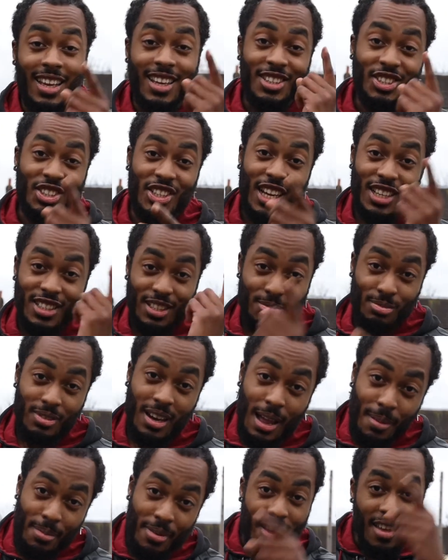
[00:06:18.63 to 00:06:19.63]
share,
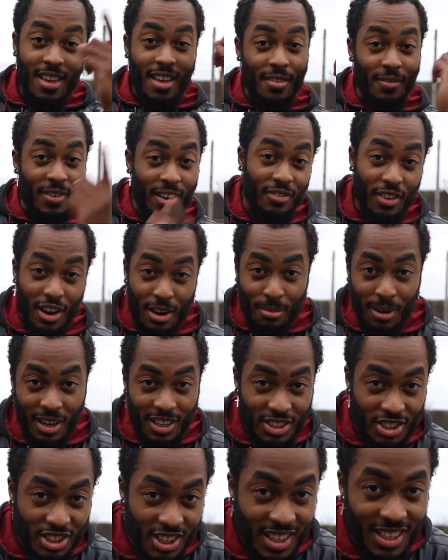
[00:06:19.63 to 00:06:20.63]
subscribe. Thanks very
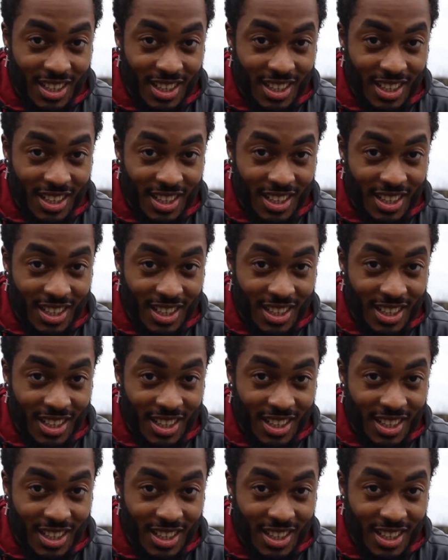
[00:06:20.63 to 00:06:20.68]
much.